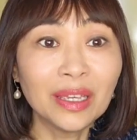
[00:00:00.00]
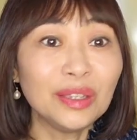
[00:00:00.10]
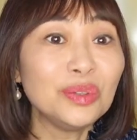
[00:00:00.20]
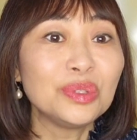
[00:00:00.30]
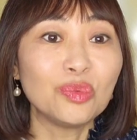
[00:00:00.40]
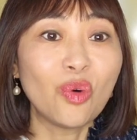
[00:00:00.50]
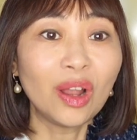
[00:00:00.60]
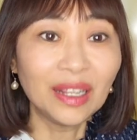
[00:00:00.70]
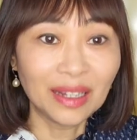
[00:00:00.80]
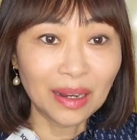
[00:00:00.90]
uses
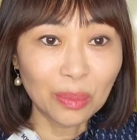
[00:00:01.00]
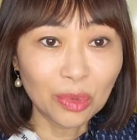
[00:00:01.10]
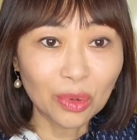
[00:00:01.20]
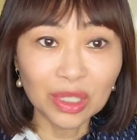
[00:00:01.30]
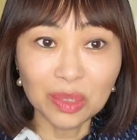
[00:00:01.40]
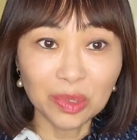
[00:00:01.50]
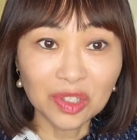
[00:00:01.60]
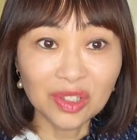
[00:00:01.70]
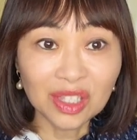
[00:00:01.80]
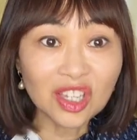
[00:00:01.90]
wallet anymore,
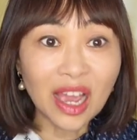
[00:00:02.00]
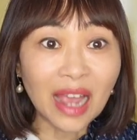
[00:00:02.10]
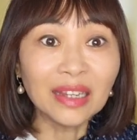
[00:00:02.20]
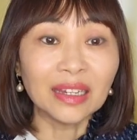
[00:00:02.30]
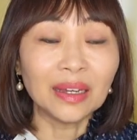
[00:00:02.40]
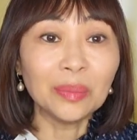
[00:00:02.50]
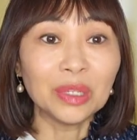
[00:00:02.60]
especially in China,